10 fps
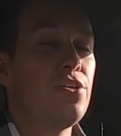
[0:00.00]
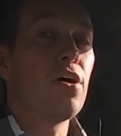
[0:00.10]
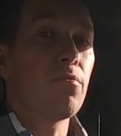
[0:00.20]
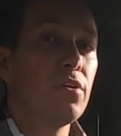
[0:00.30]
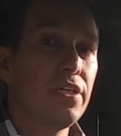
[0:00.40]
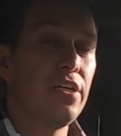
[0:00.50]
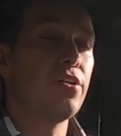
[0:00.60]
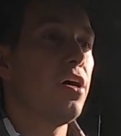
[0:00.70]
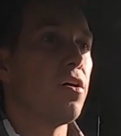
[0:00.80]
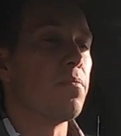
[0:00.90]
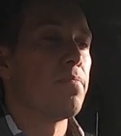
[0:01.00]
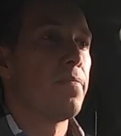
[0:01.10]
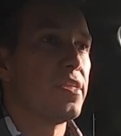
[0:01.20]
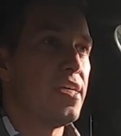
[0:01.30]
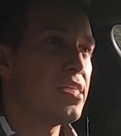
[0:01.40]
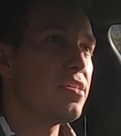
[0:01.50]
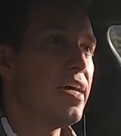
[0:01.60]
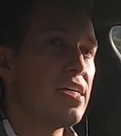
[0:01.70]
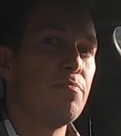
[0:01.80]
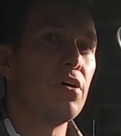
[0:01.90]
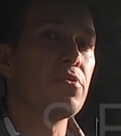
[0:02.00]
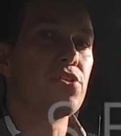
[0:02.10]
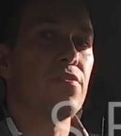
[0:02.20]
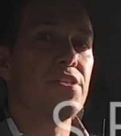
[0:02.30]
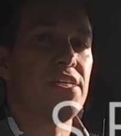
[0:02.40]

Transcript: you don't really need to go. Tesla has mobile service